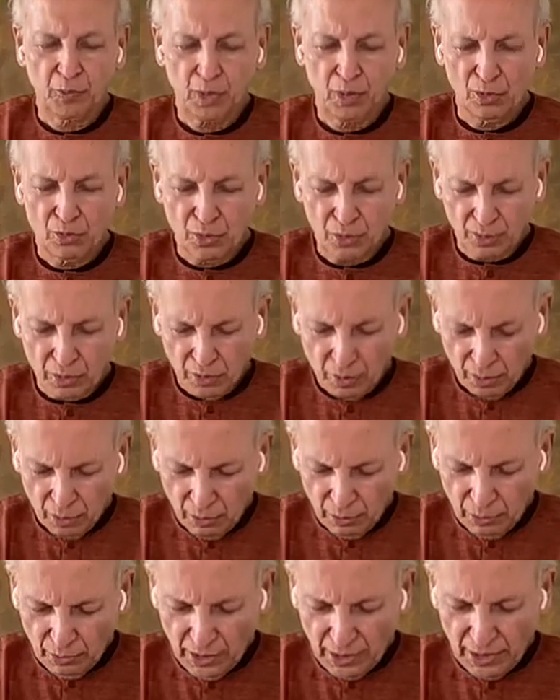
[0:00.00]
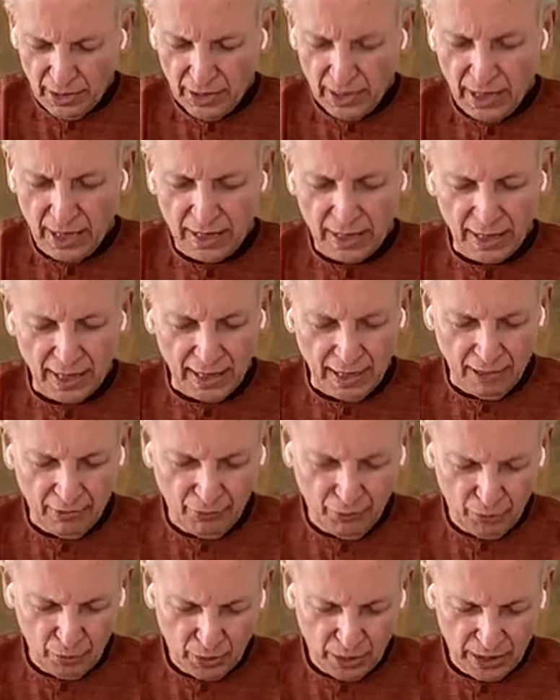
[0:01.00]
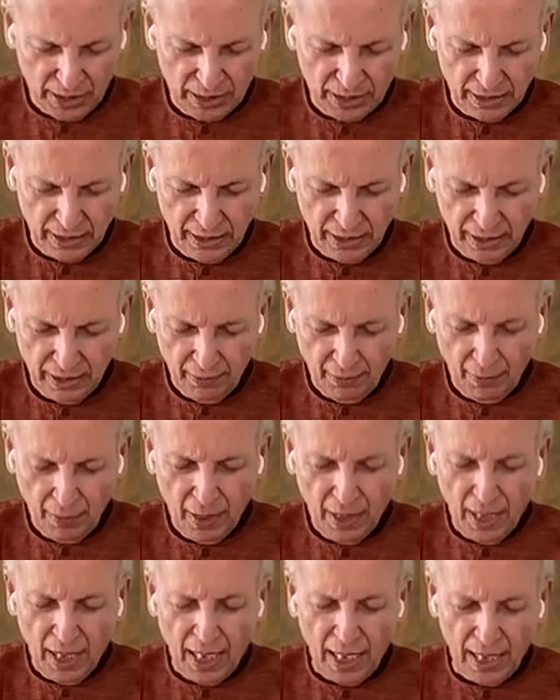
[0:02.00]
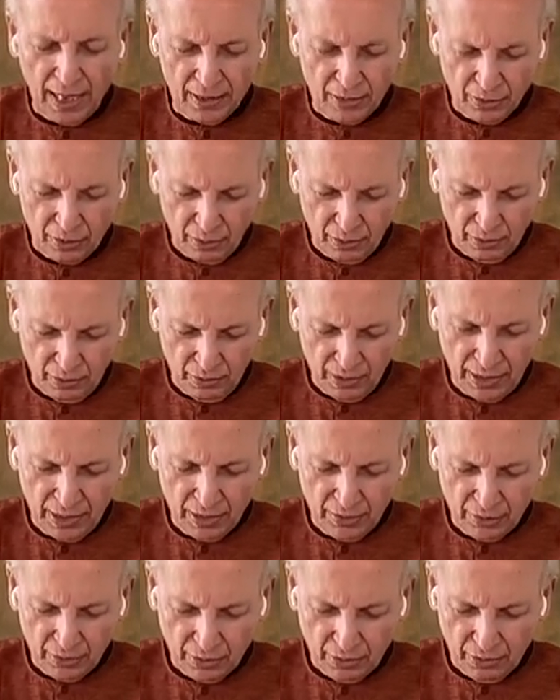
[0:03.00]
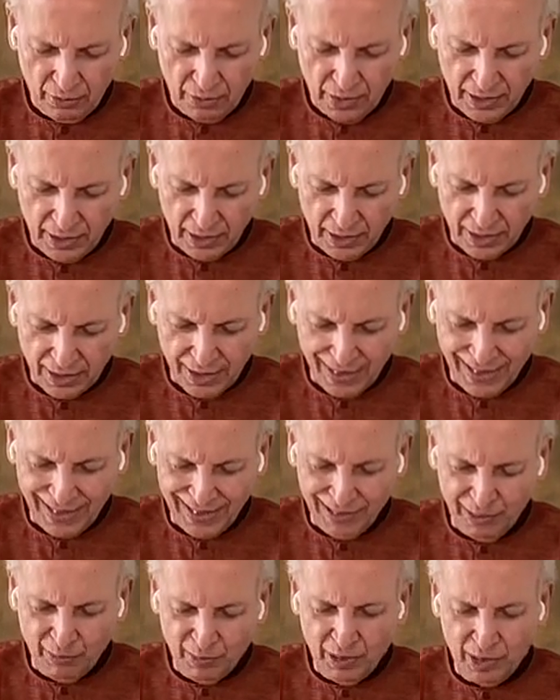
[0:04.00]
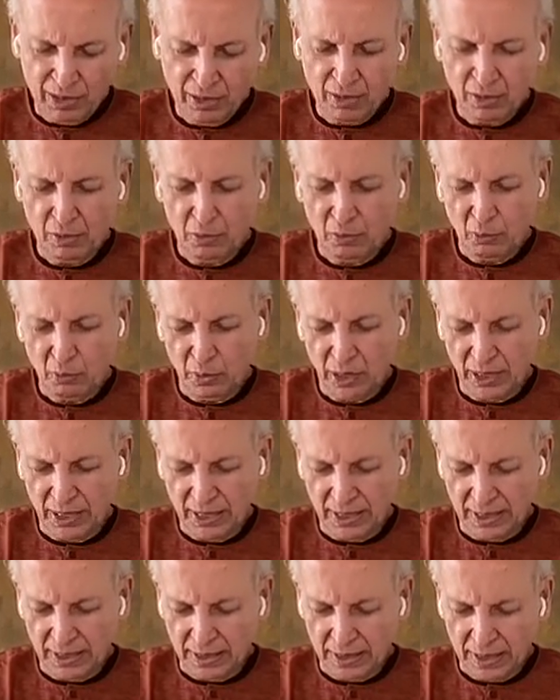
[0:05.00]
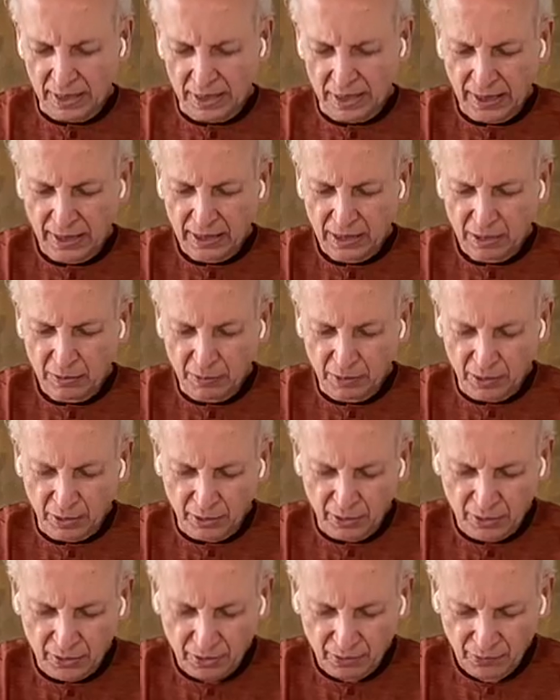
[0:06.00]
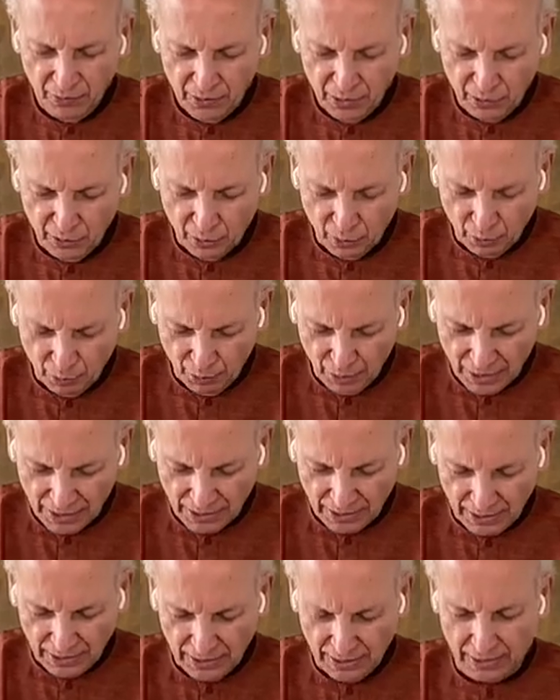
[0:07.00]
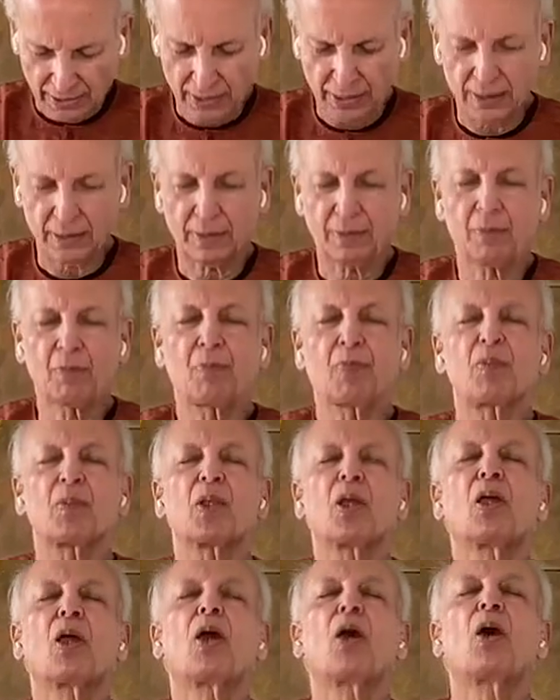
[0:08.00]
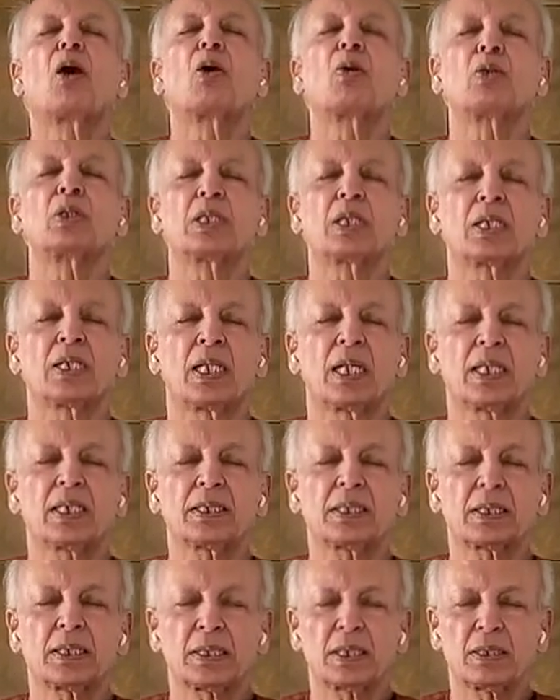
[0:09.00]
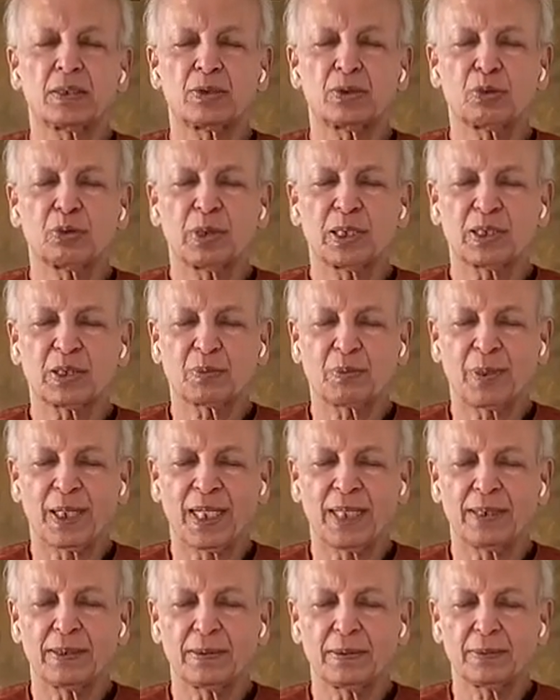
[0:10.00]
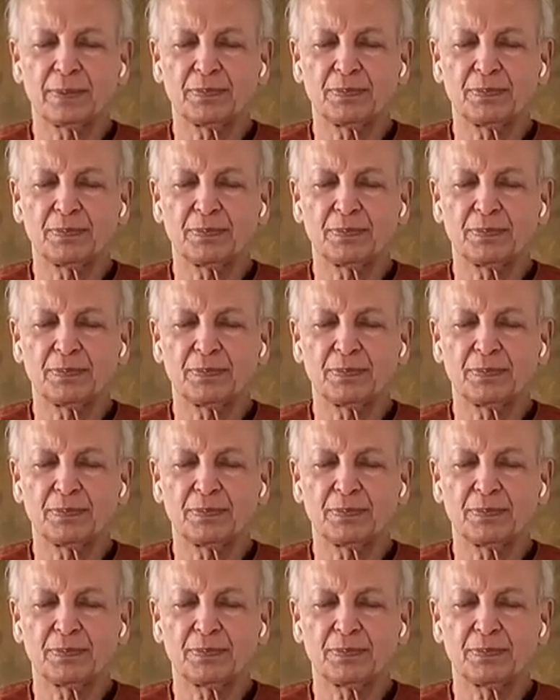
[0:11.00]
slowly and effortlessly, and slowly the timing will increase because of neuroplasticity. When the lung starts to expand,